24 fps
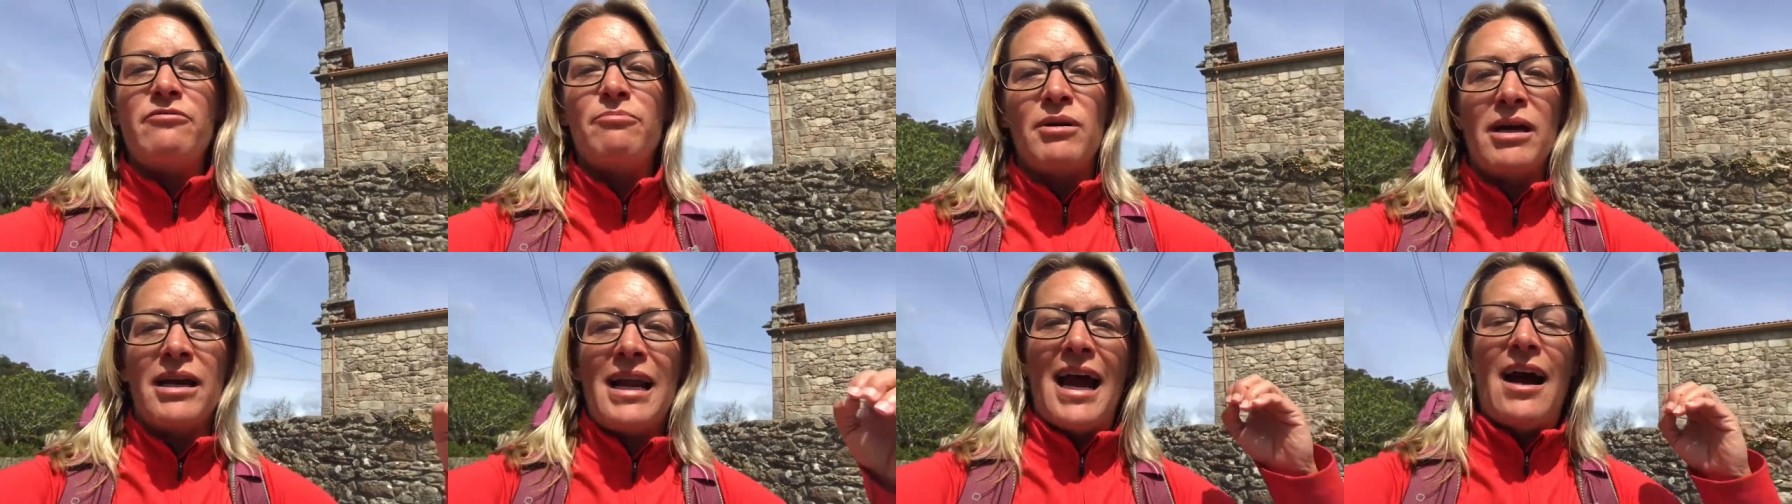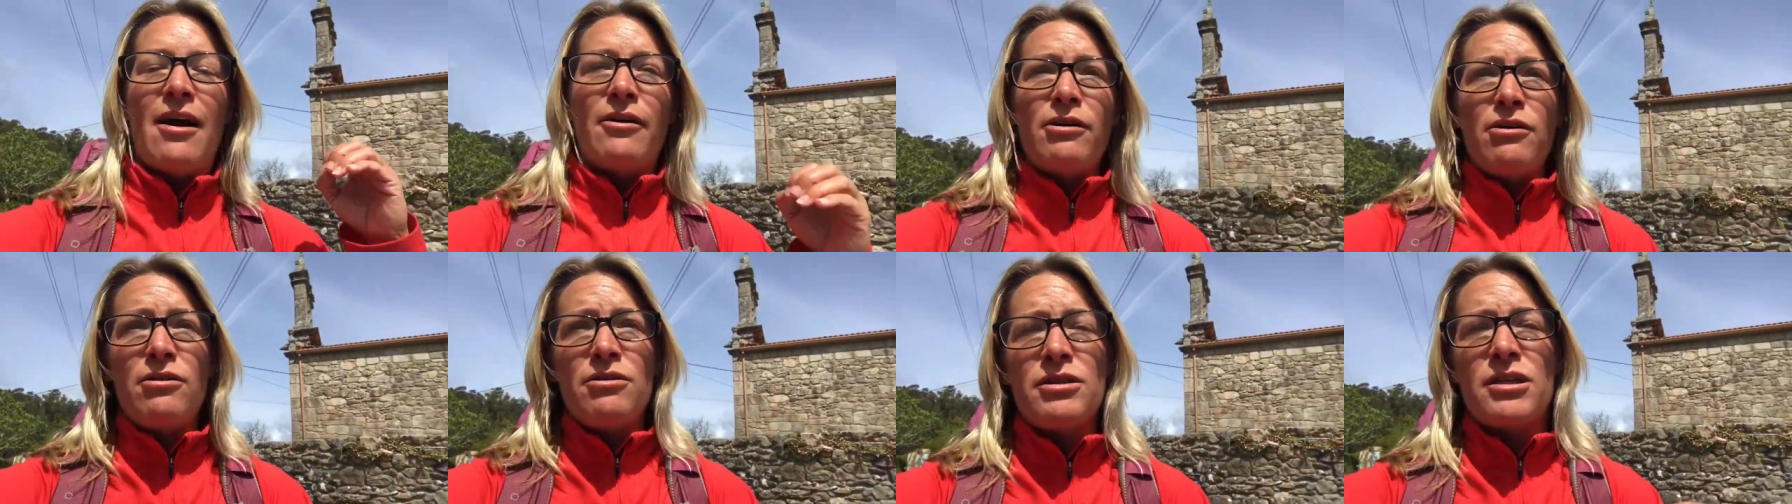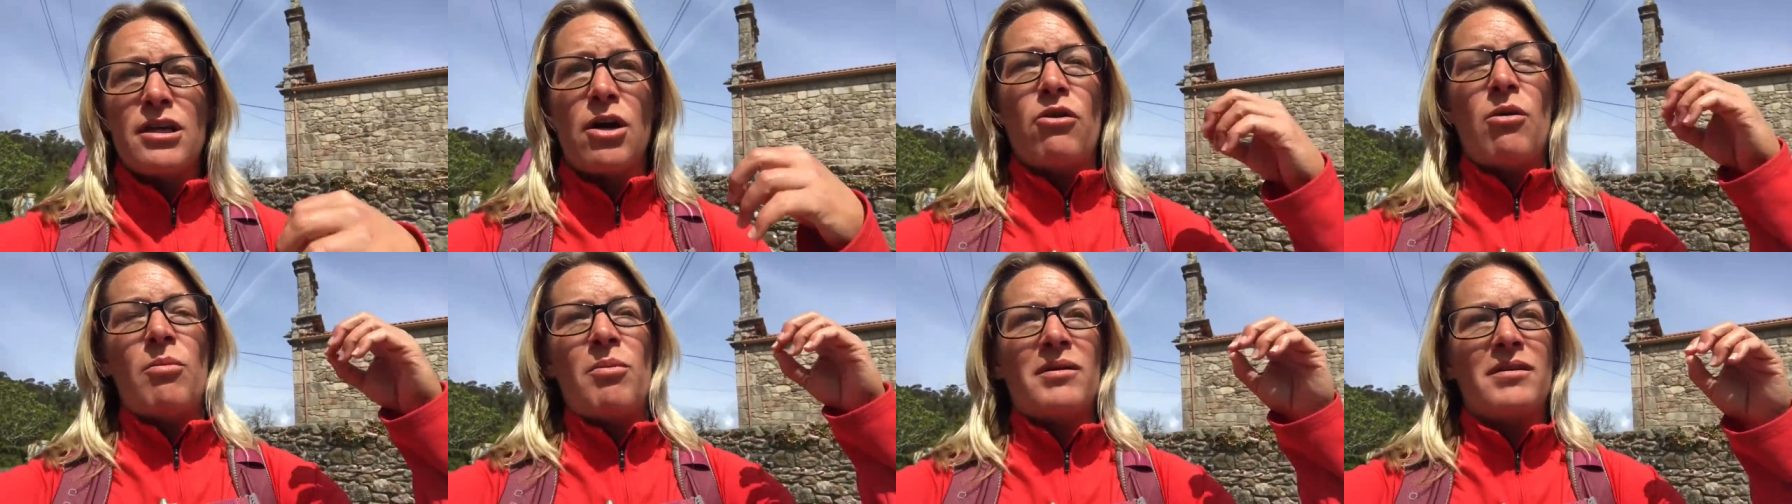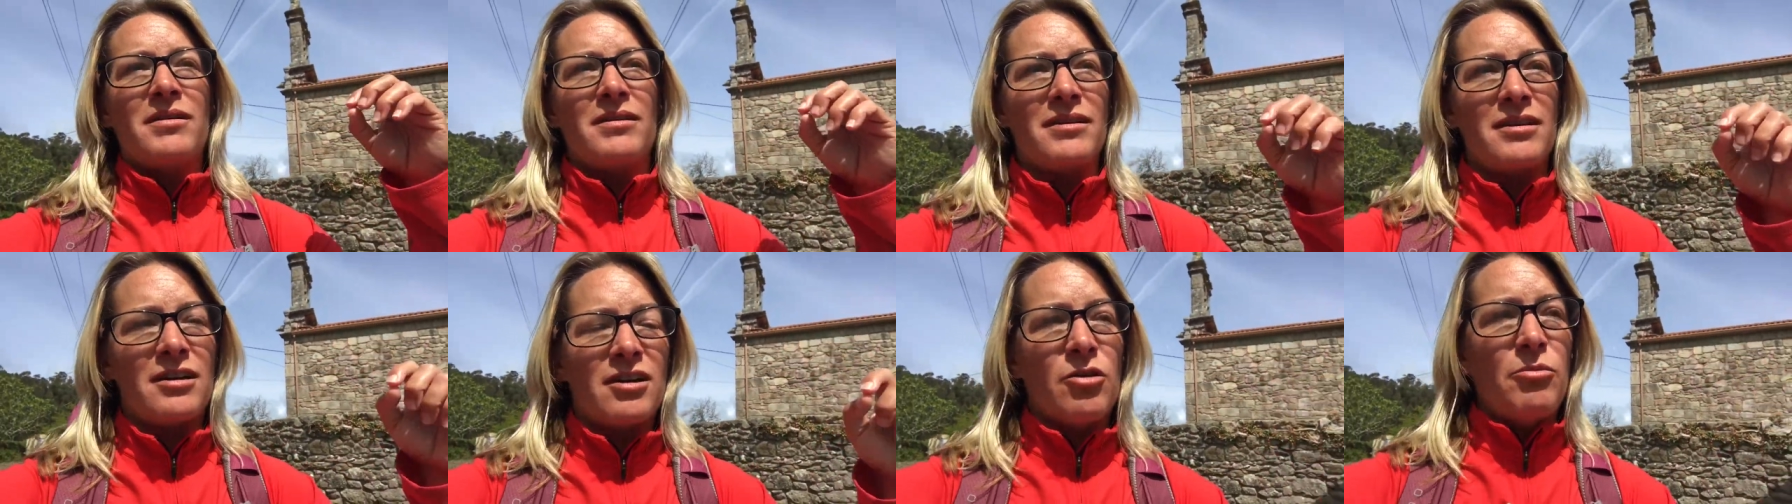but how you show up on
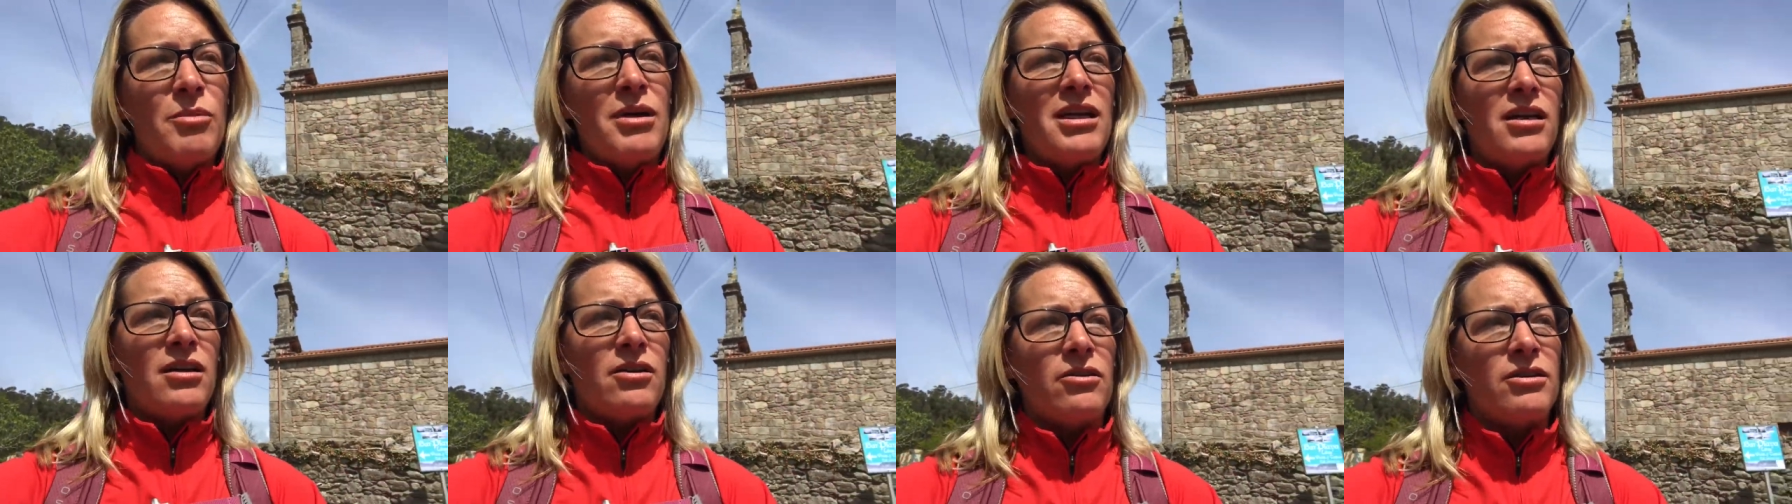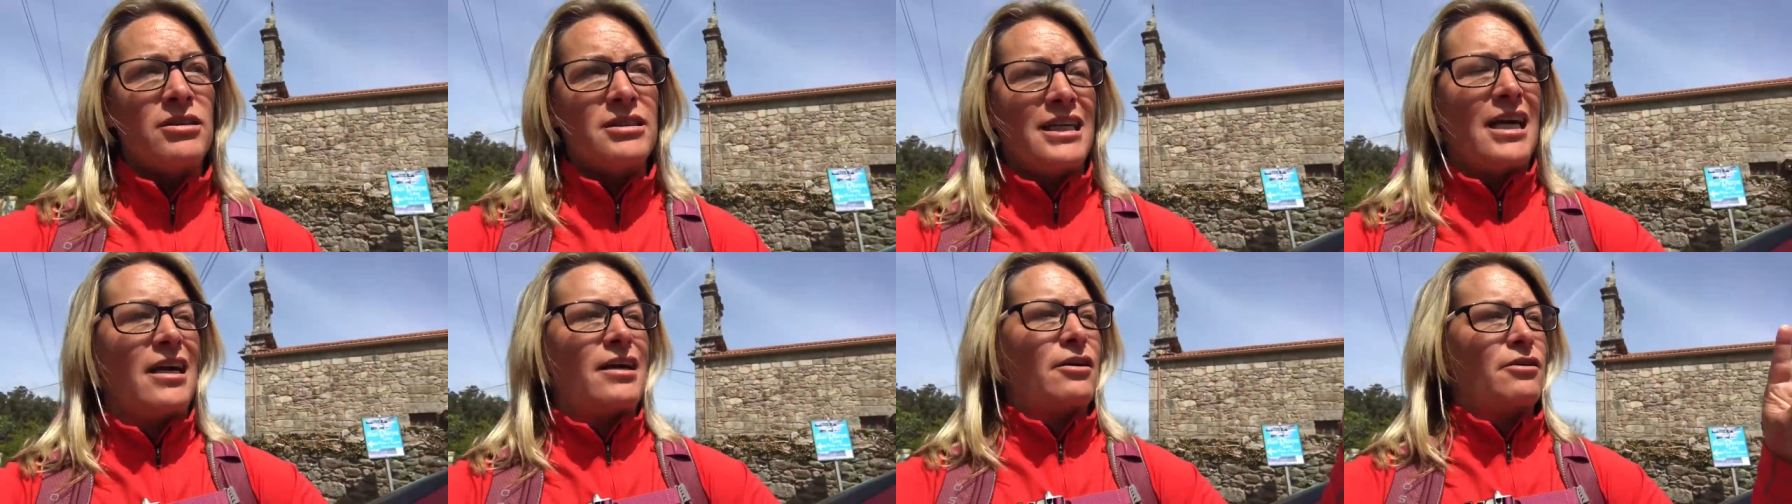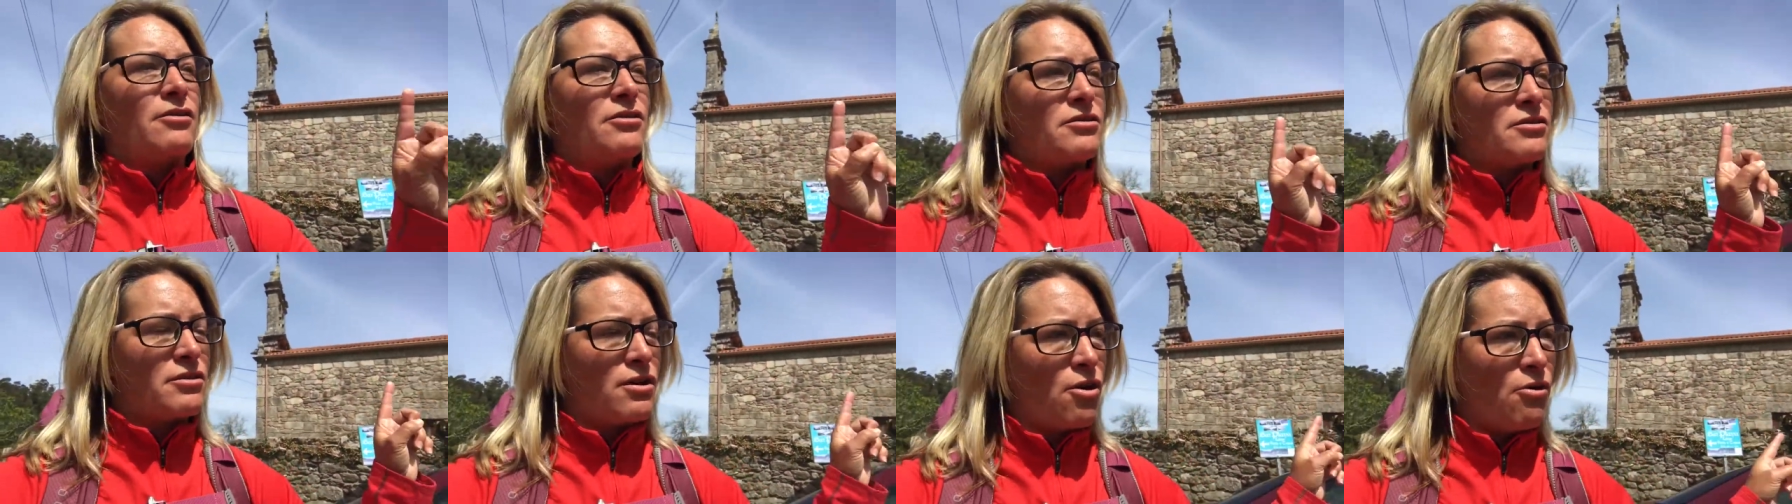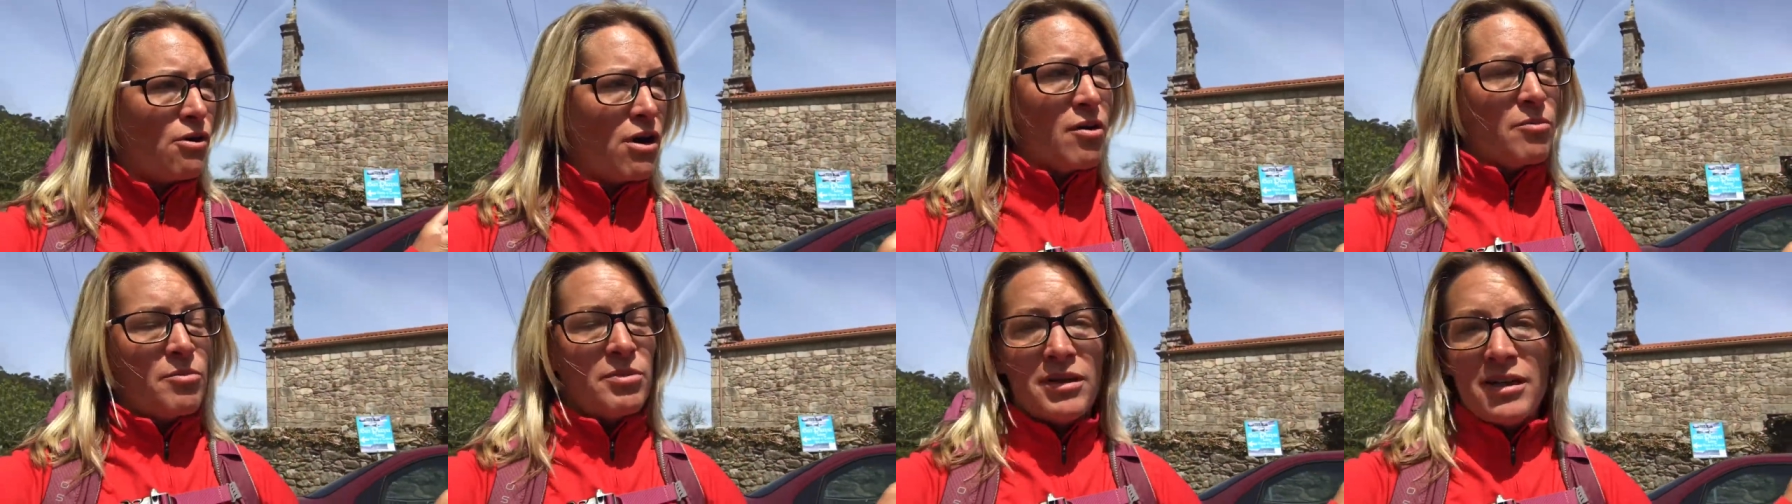the Camino is how you show
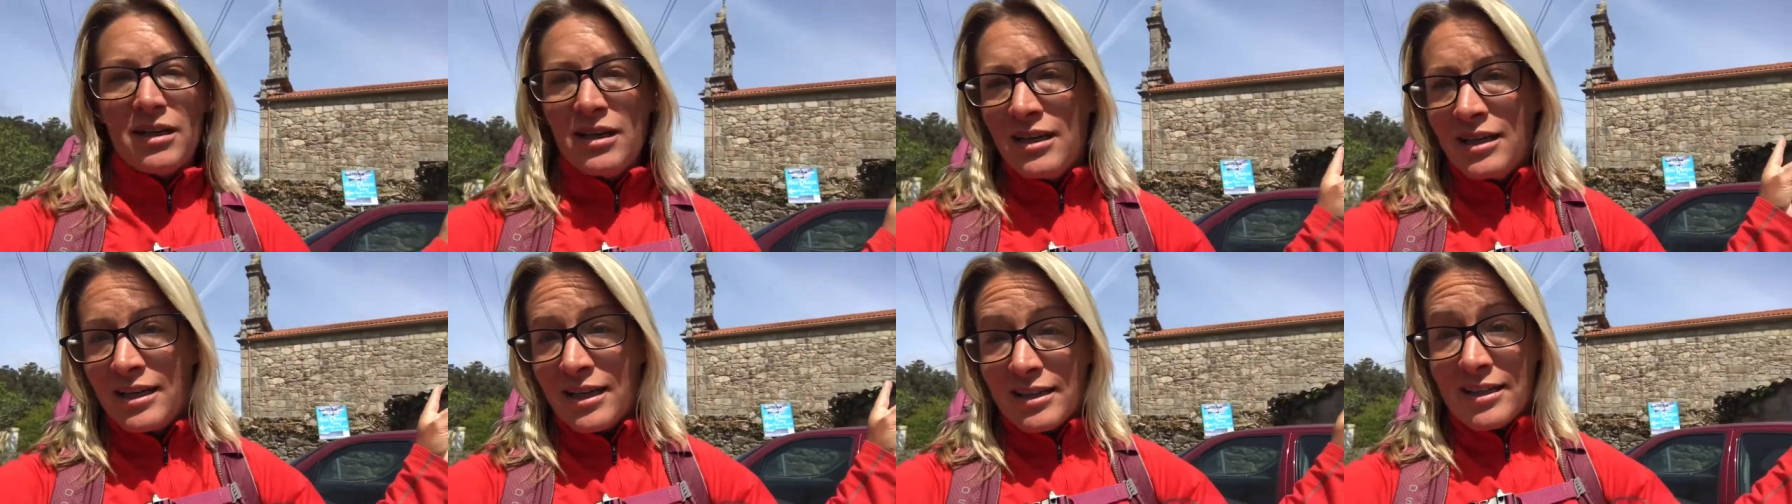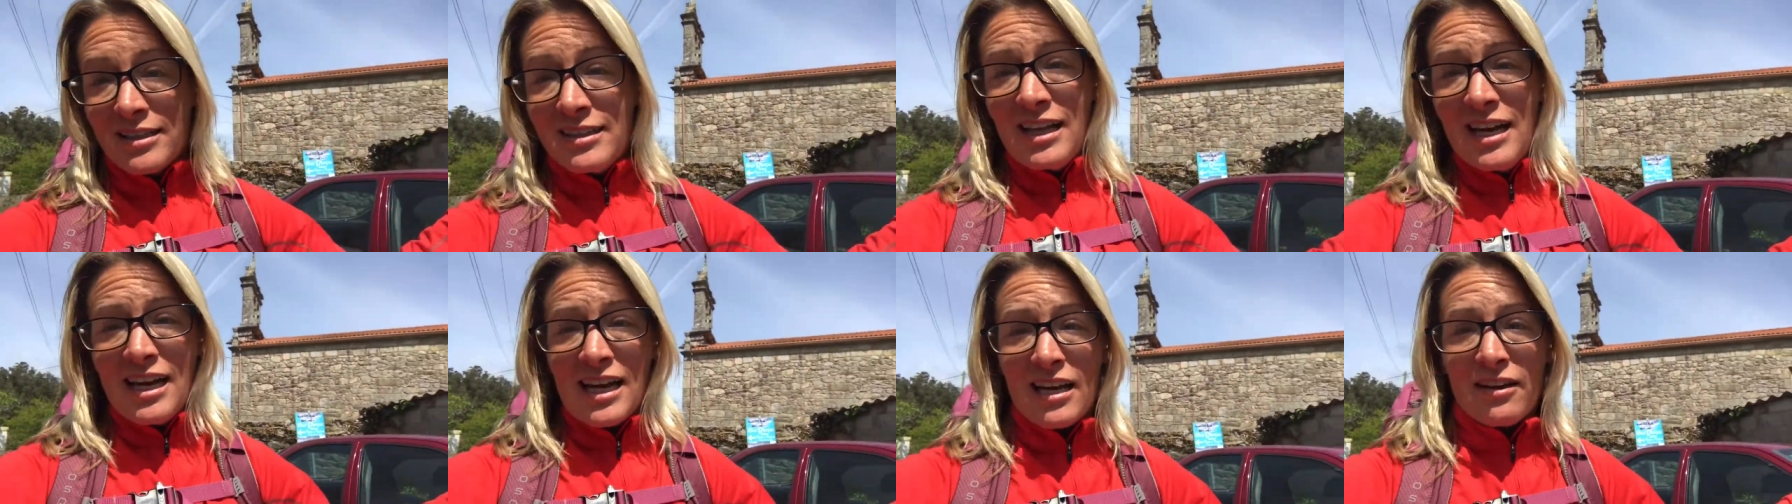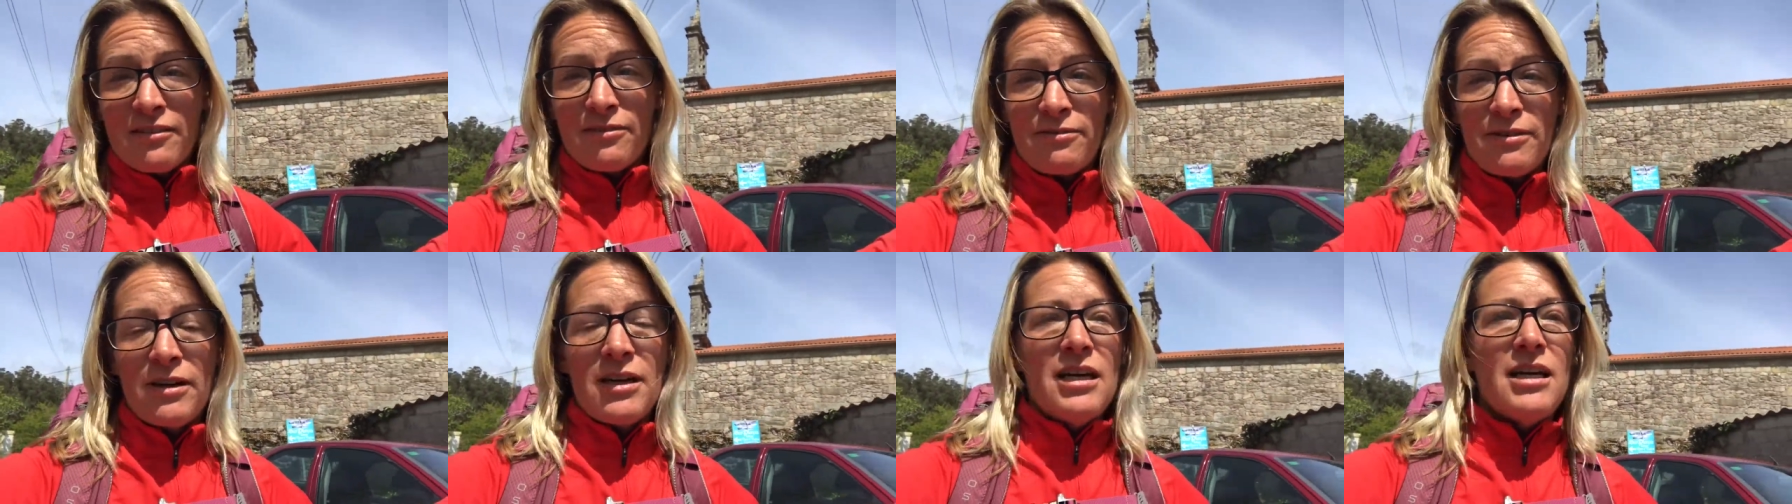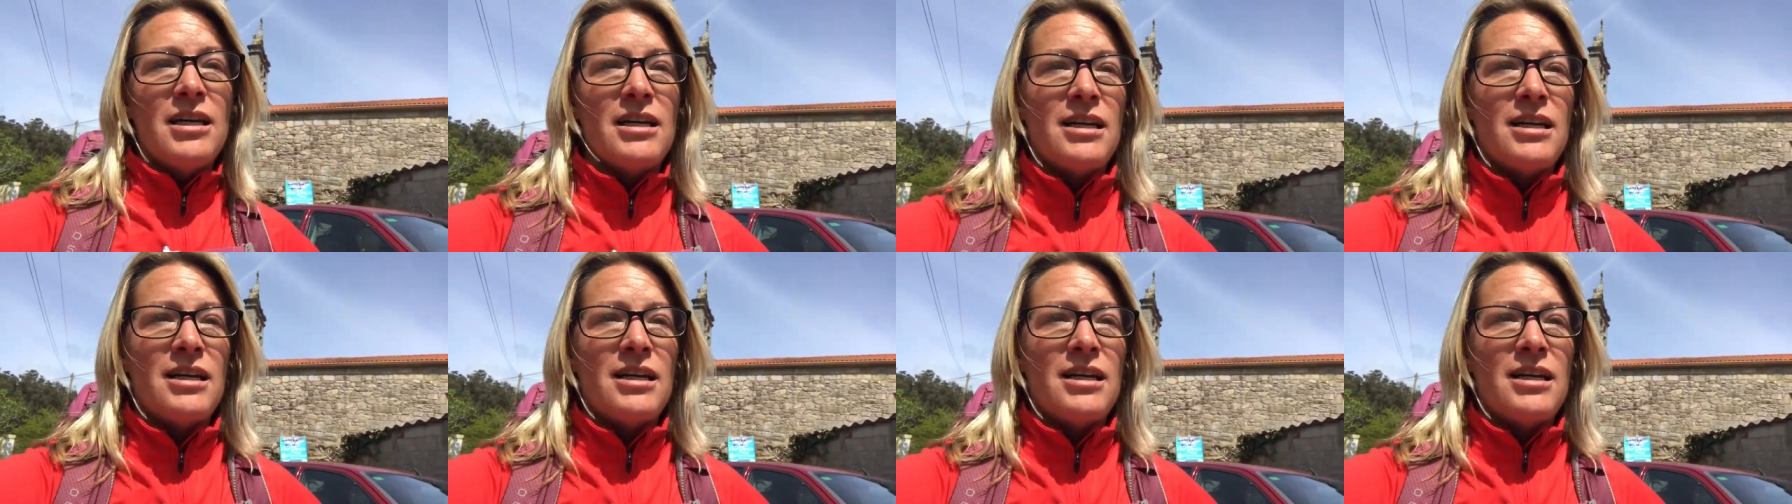up in life.